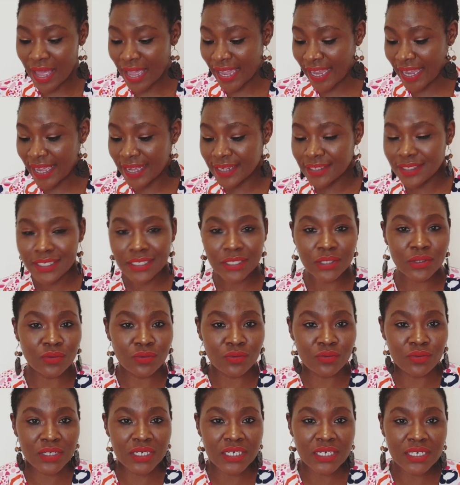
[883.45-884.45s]
I can't just
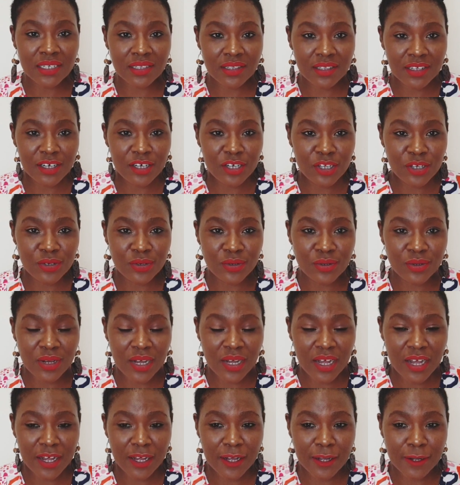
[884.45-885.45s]
read the
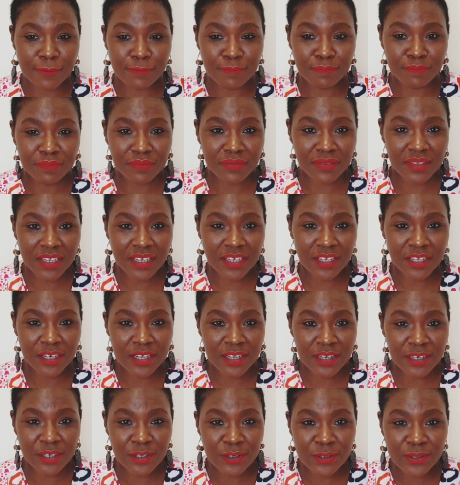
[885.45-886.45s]

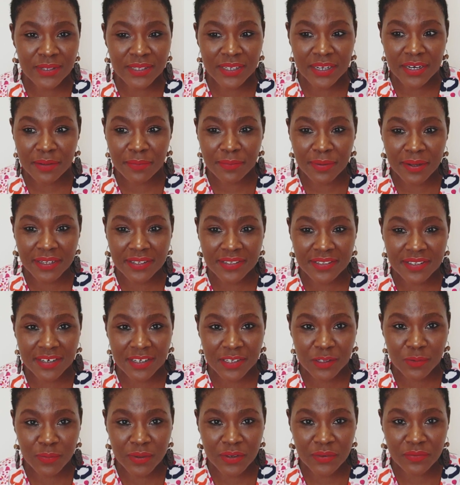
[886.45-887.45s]
new syllabus that
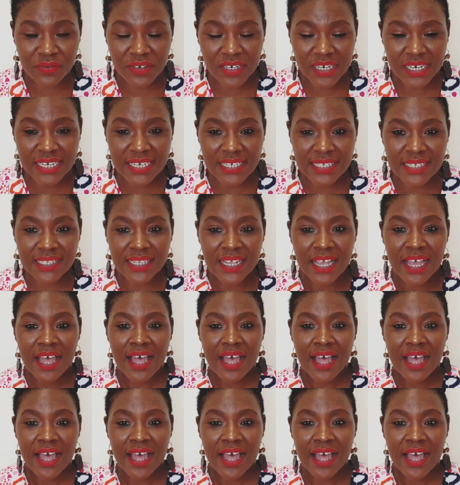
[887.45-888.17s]
has been released.